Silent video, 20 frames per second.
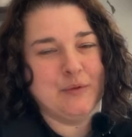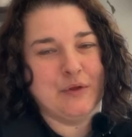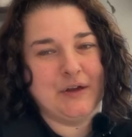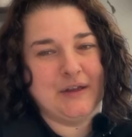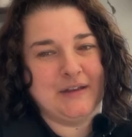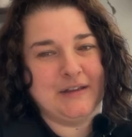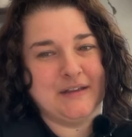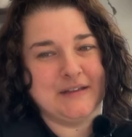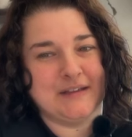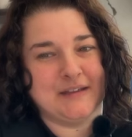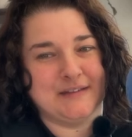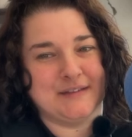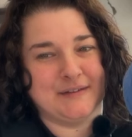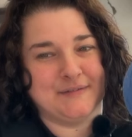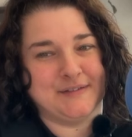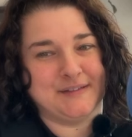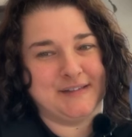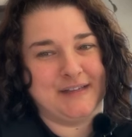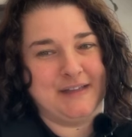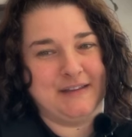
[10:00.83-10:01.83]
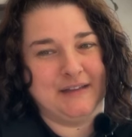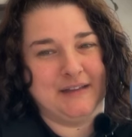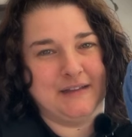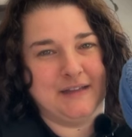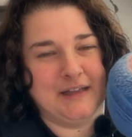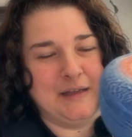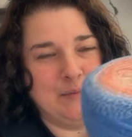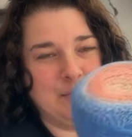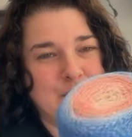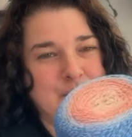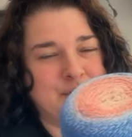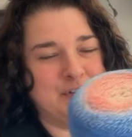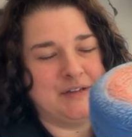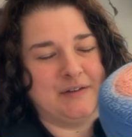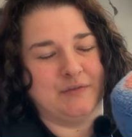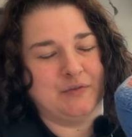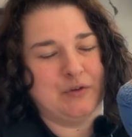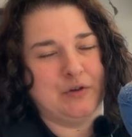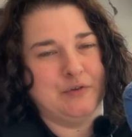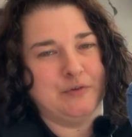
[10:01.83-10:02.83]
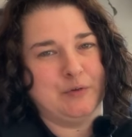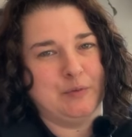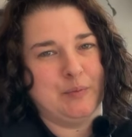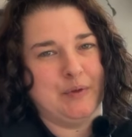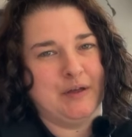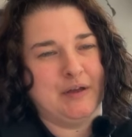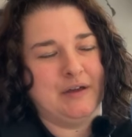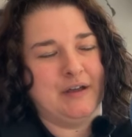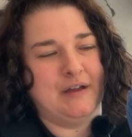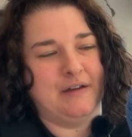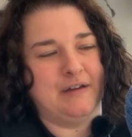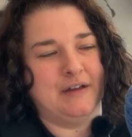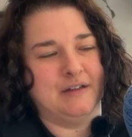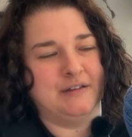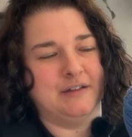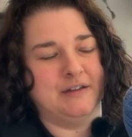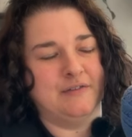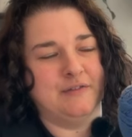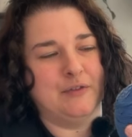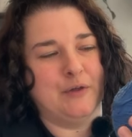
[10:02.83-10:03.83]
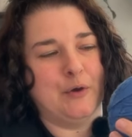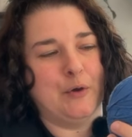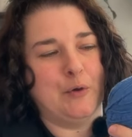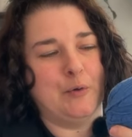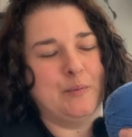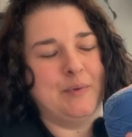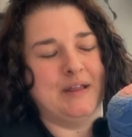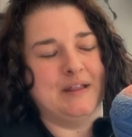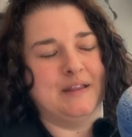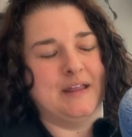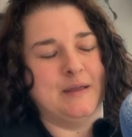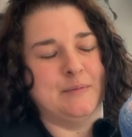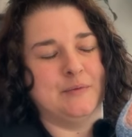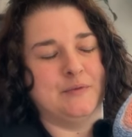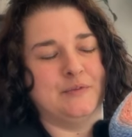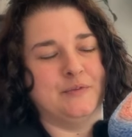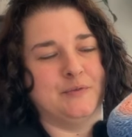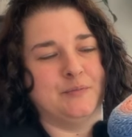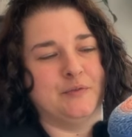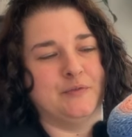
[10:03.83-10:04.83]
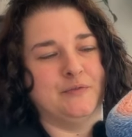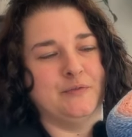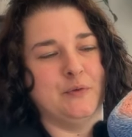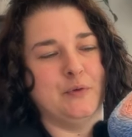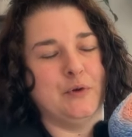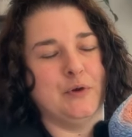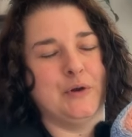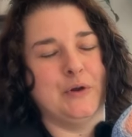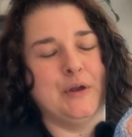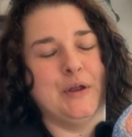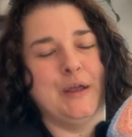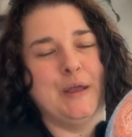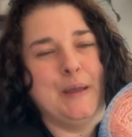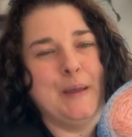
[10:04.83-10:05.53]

on it because I've seen the labels and I've talked about how I love the Hobbii labels before.